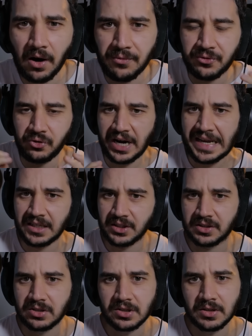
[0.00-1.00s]
of
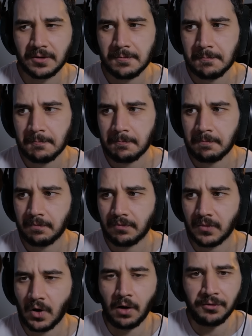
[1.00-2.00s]
rage,
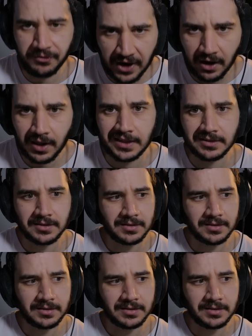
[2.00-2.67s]
of violence.